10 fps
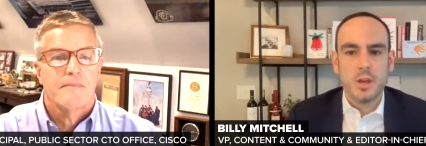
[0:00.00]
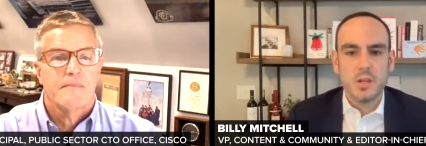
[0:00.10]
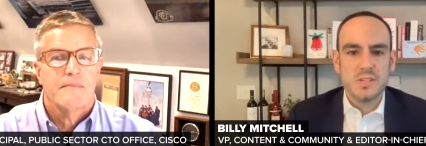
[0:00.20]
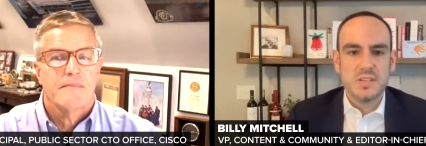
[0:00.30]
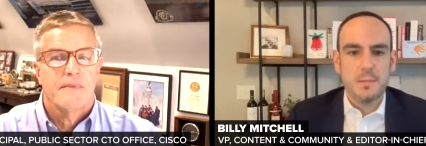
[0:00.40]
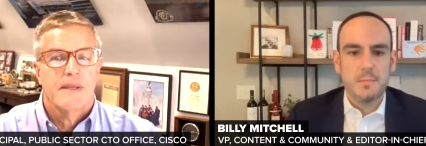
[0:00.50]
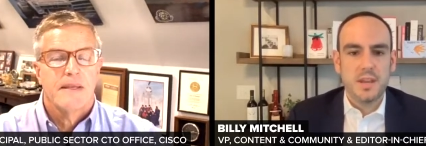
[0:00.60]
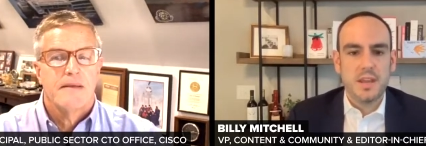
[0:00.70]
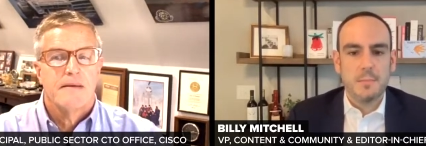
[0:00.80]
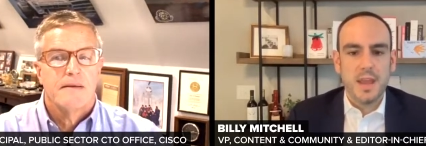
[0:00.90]
Speaker 1: you see
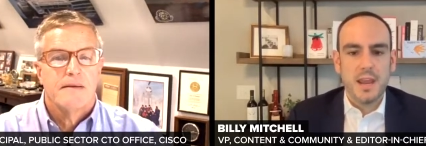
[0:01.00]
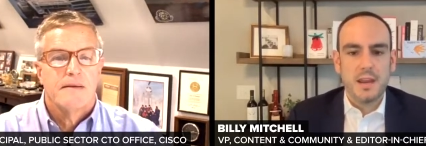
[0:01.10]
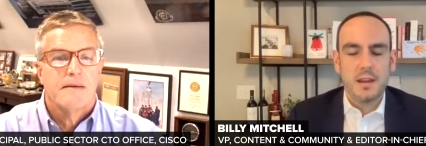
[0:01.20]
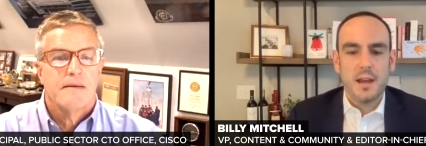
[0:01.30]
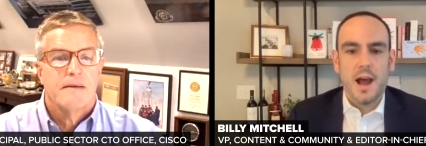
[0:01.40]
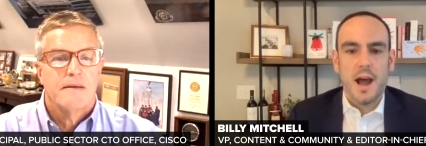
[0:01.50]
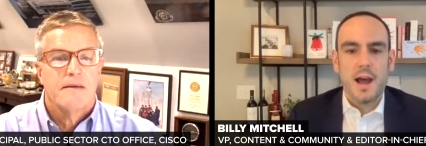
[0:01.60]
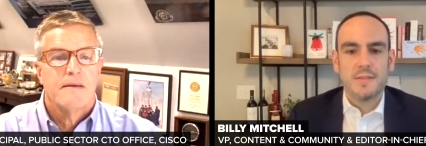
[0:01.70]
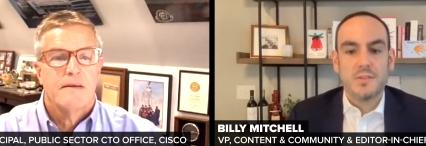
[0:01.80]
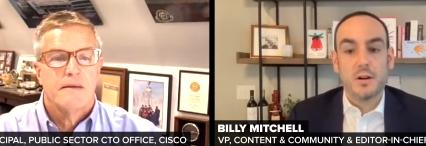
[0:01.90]
being made uh,
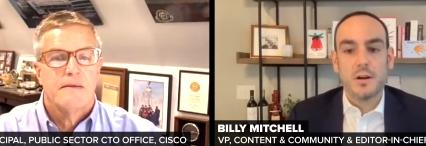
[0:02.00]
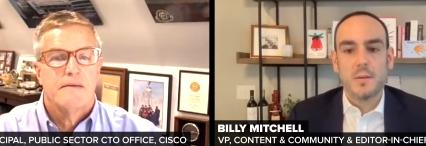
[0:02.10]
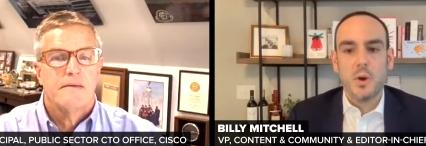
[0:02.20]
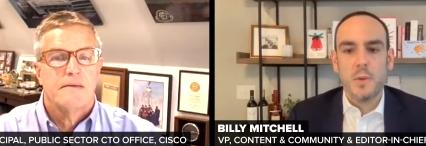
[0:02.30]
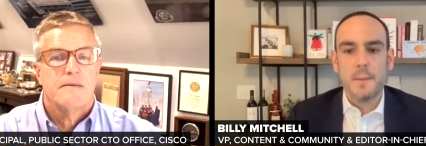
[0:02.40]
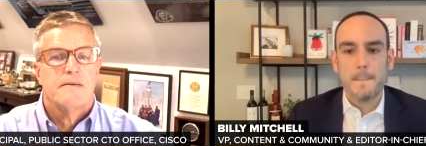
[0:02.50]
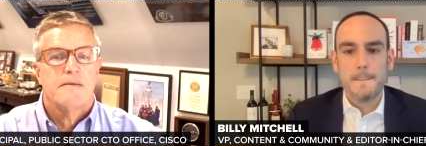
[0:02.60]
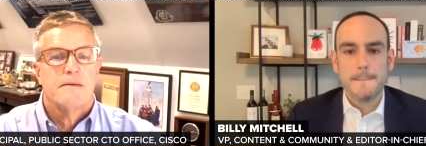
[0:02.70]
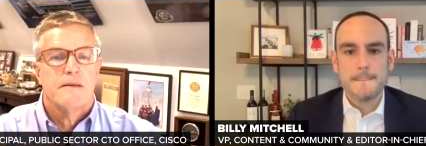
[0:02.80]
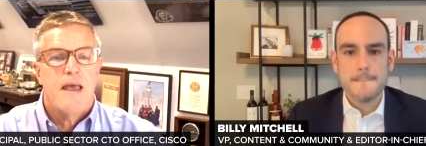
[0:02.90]
at the current moment.
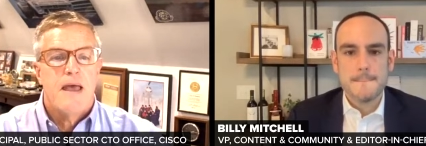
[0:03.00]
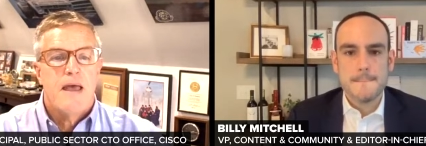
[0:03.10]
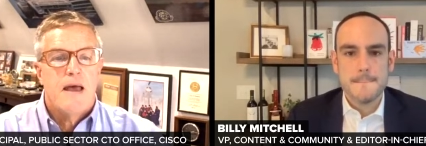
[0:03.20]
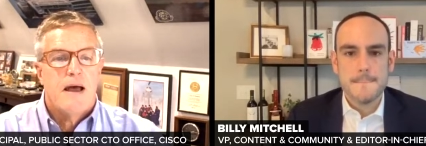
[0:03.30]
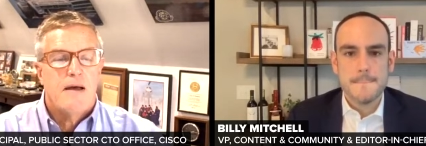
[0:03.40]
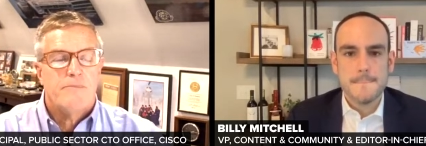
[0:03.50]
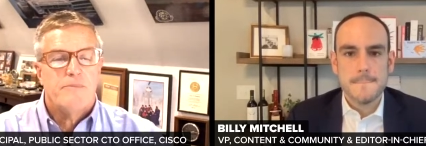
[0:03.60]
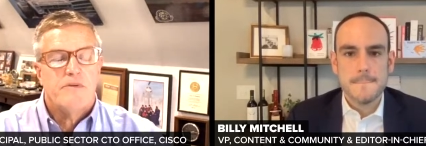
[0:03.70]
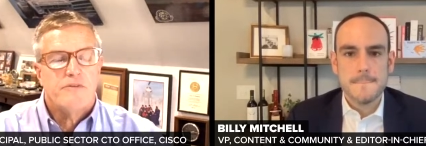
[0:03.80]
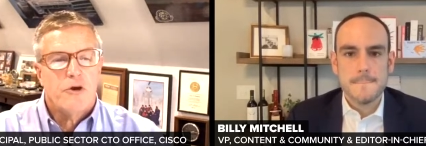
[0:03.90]
Speaker 2: Um,
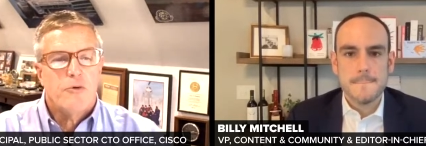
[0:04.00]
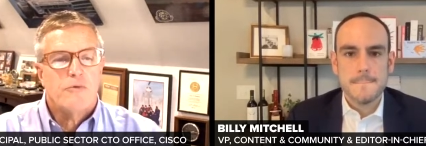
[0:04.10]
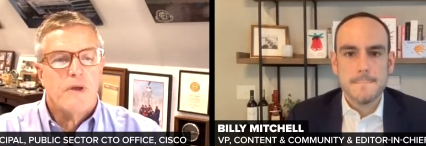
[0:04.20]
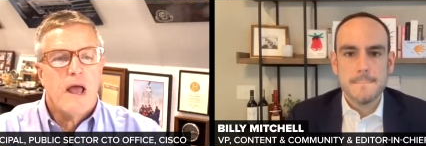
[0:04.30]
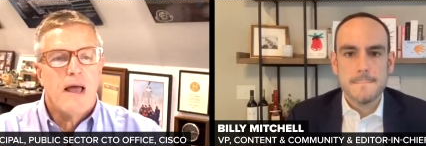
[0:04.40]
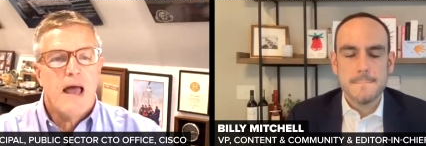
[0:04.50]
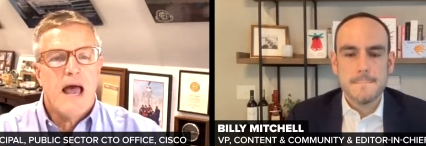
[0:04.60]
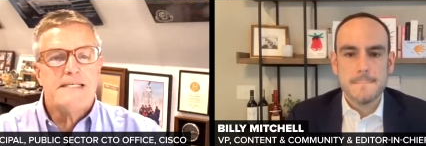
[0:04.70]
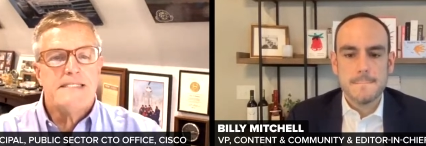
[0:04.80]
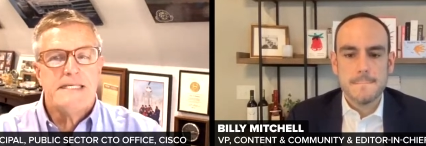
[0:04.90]
so
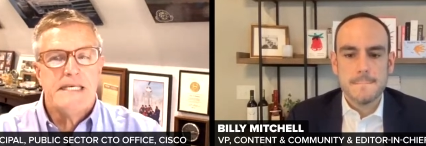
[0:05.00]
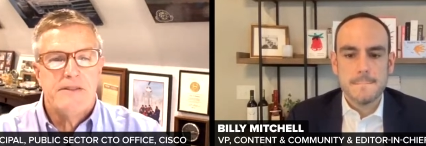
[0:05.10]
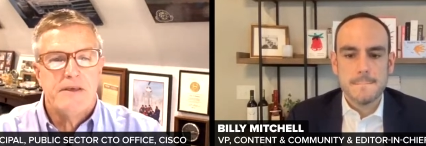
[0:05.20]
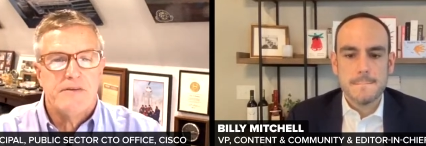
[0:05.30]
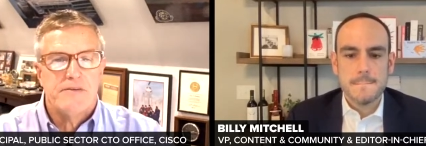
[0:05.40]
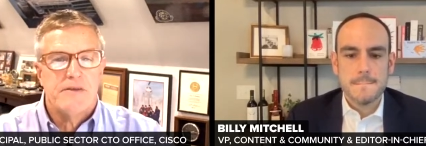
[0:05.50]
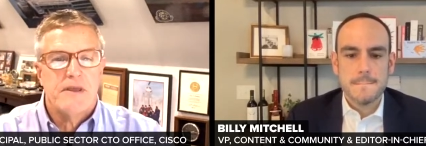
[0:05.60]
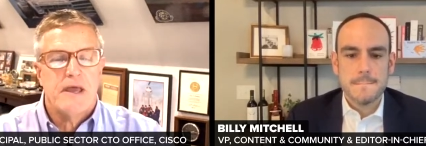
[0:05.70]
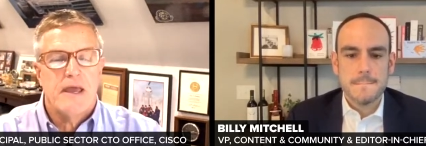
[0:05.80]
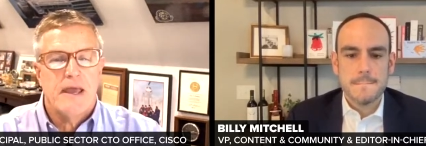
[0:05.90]
I see this
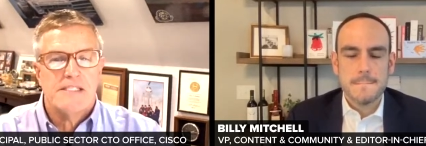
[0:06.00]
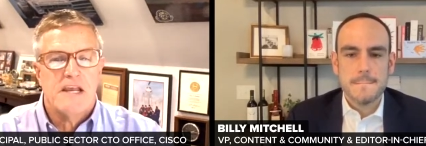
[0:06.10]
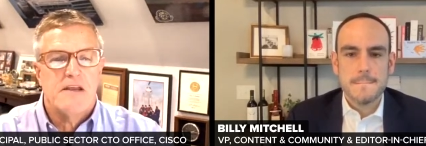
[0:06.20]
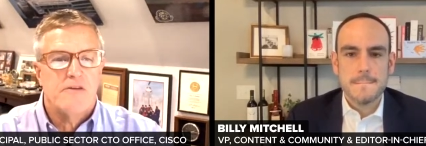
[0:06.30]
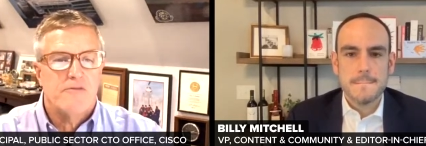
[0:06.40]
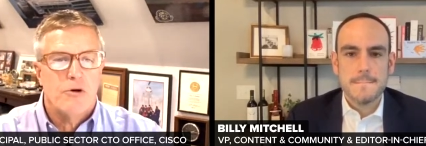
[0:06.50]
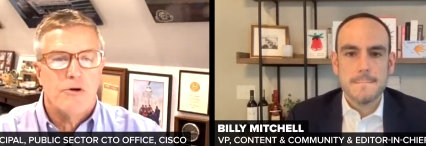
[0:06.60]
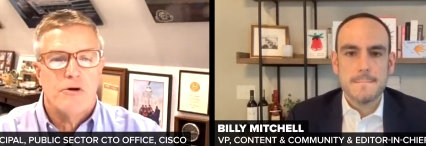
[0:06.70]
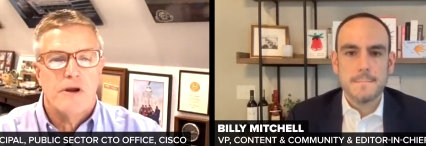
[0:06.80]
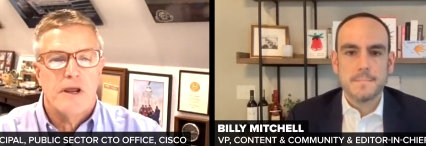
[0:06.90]
uh, executive
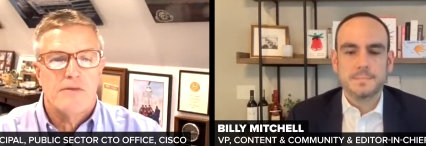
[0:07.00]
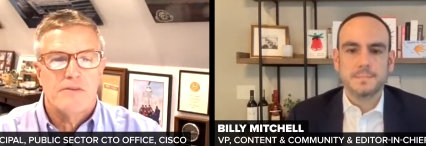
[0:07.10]
order as